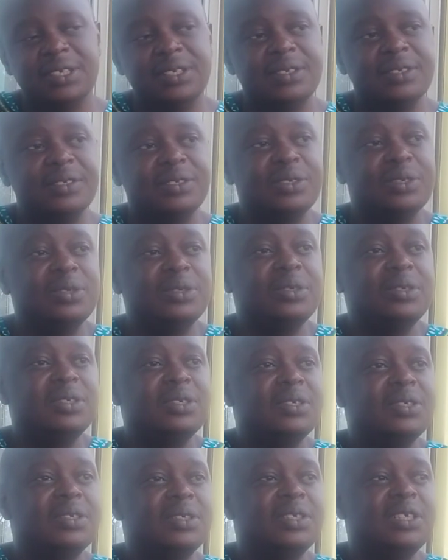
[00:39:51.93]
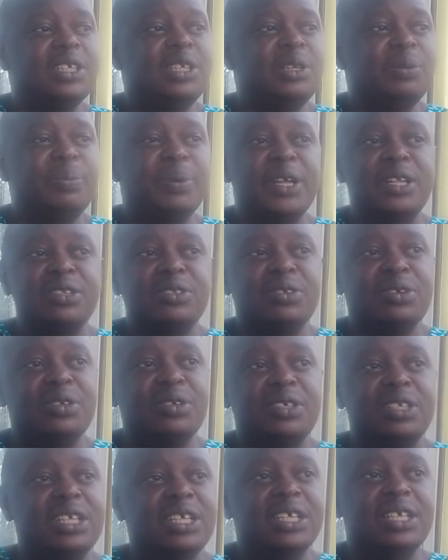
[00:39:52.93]
So it depends
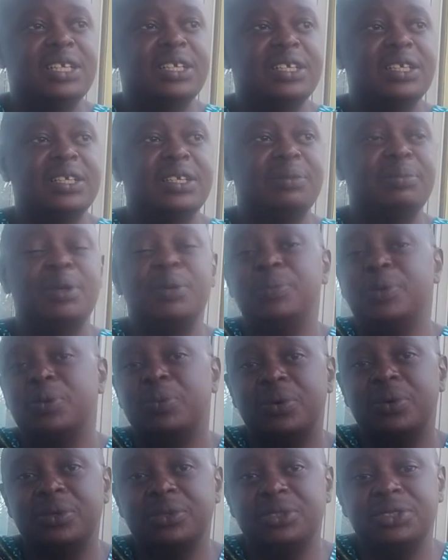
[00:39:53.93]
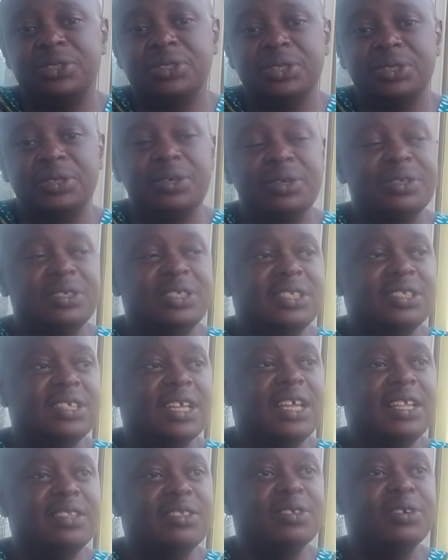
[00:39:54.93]
on maybe what God
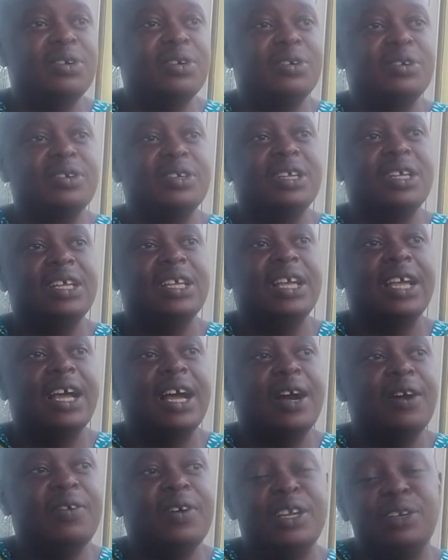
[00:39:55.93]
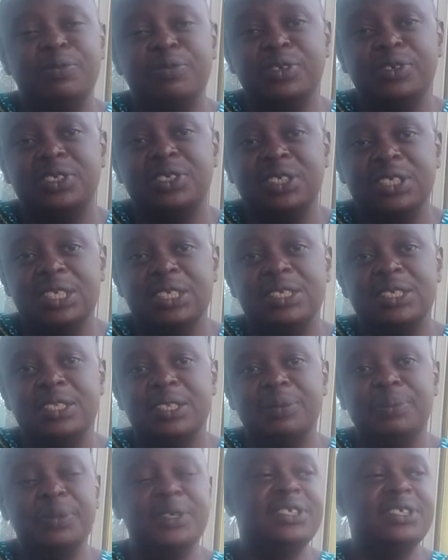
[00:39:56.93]
decides, or how unfortunate the
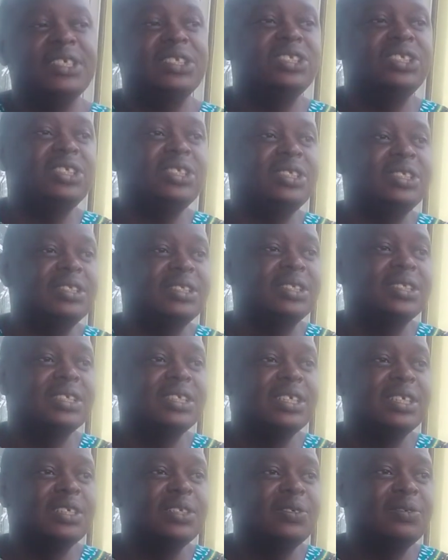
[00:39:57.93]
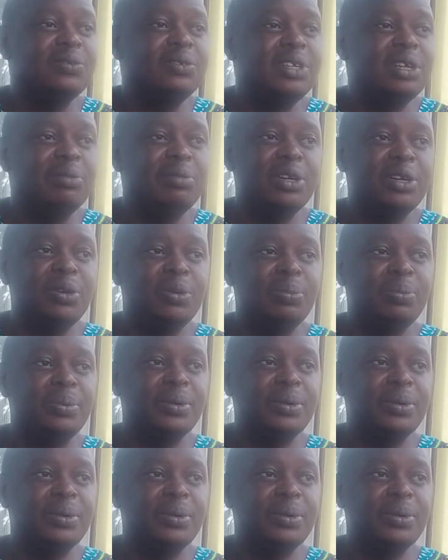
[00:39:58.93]
patient is to develop